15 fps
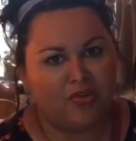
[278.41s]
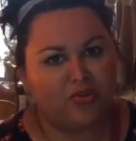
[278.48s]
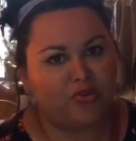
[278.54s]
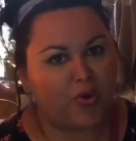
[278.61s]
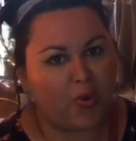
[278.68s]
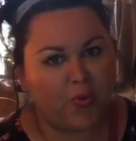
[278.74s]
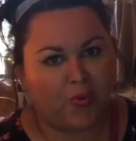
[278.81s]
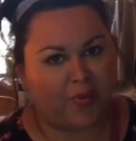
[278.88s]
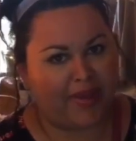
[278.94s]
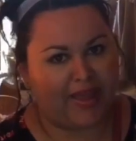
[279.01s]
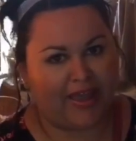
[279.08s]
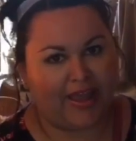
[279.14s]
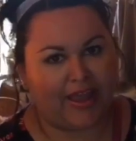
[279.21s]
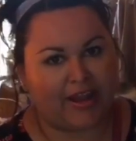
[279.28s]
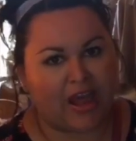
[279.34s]
so
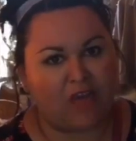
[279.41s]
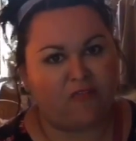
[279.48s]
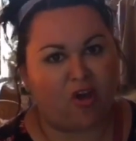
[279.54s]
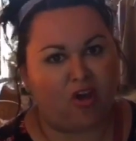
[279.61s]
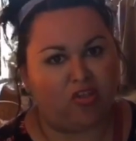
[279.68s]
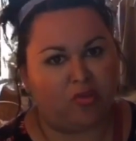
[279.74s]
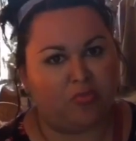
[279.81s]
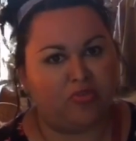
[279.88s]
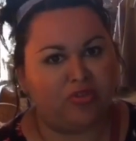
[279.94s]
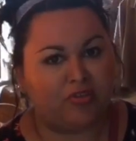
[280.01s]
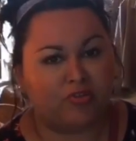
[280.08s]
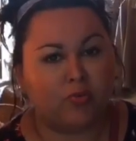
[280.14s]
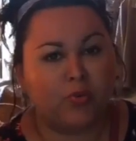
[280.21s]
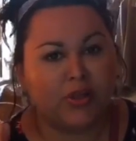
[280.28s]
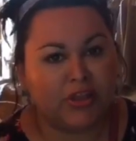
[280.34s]
quaint, and I followed them to
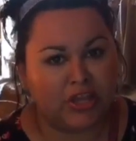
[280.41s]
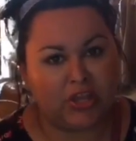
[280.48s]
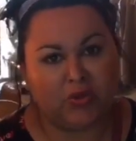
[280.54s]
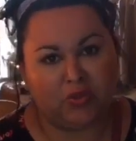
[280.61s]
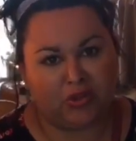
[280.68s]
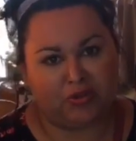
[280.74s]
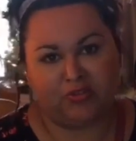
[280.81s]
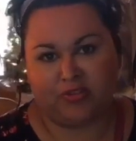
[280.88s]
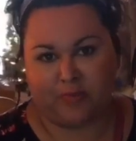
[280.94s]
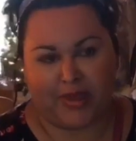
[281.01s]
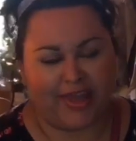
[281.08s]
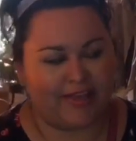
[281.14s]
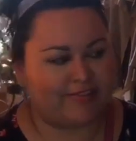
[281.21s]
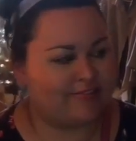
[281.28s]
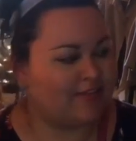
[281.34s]
this really cute little
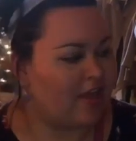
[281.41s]
space.